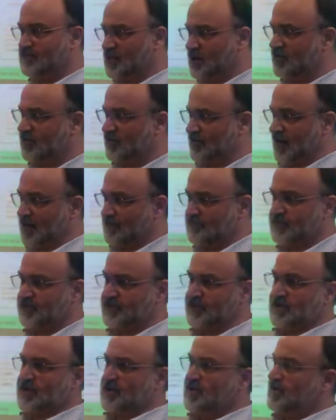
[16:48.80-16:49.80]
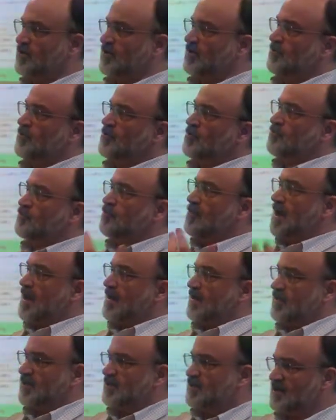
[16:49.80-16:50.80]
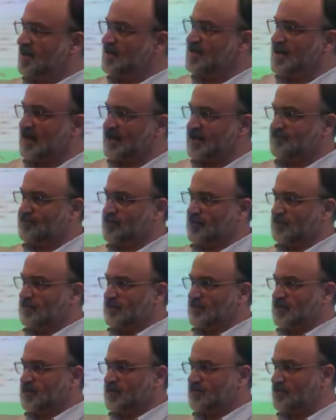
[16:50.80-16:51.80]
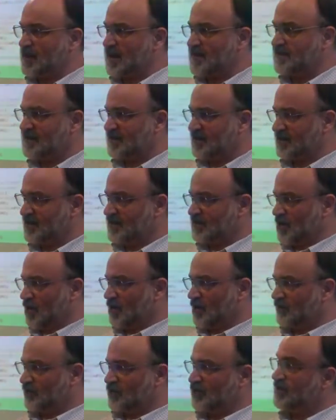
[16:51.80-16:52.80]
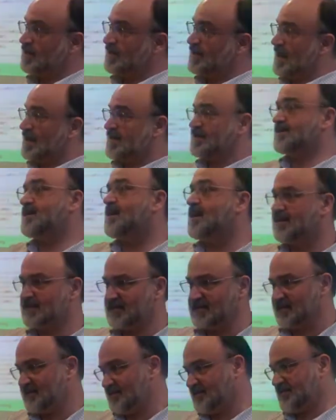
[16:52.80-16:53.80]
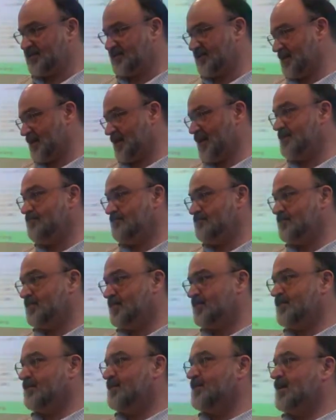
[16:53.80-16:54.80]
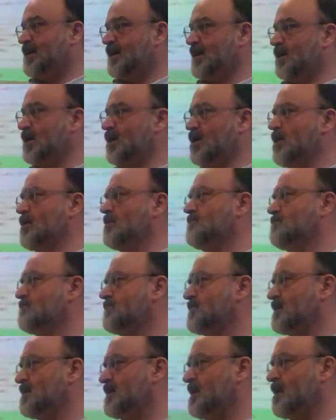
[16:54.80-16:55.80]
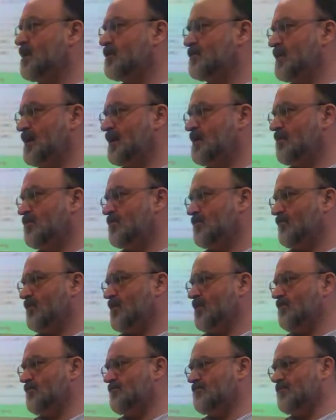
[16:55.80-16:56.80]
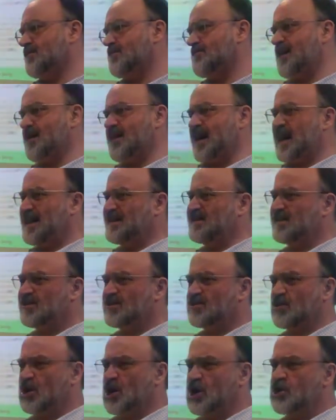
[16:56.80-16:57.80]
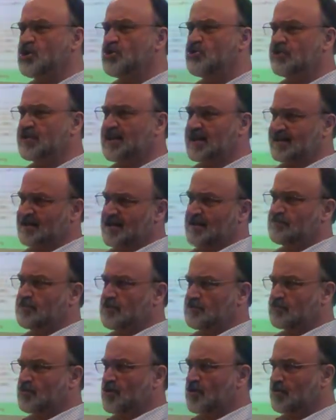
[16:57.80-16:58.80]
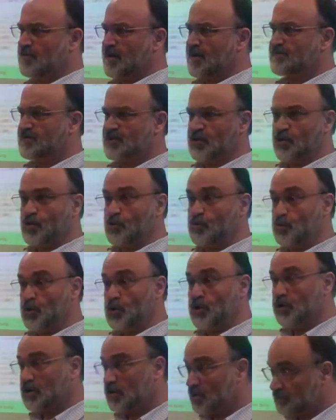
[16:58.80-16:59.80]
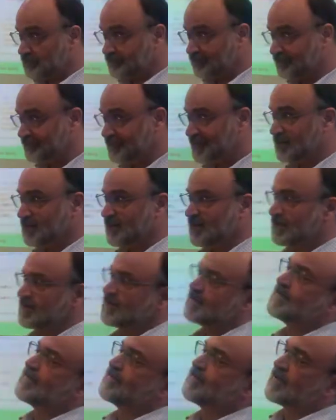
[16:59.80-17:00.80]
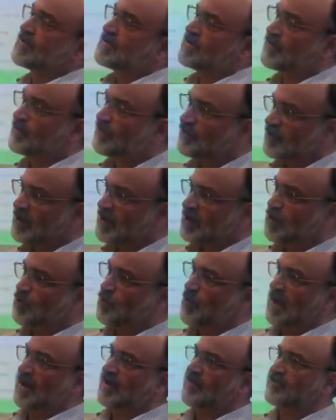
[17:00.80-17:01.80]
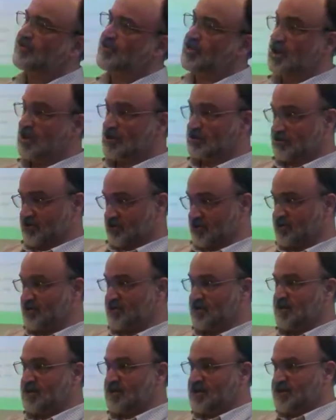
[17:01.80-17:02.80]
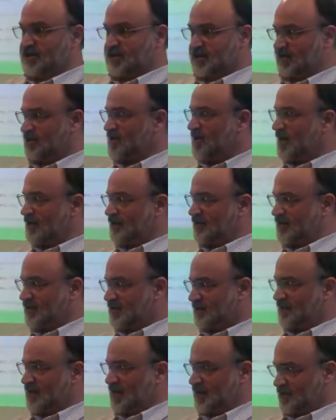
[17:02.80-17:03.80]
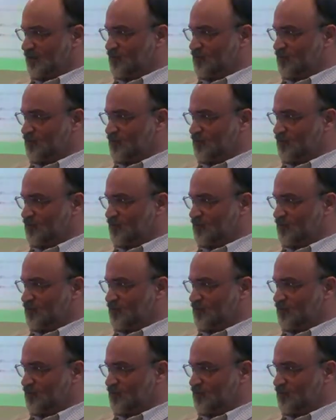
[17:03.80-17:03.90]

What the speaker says: programs, where the syntax problems are basically solved, you can get started instantly. And it comes in the Arduino environment with about 80 to 100 example programs that all work. So it's very quick for children to start with something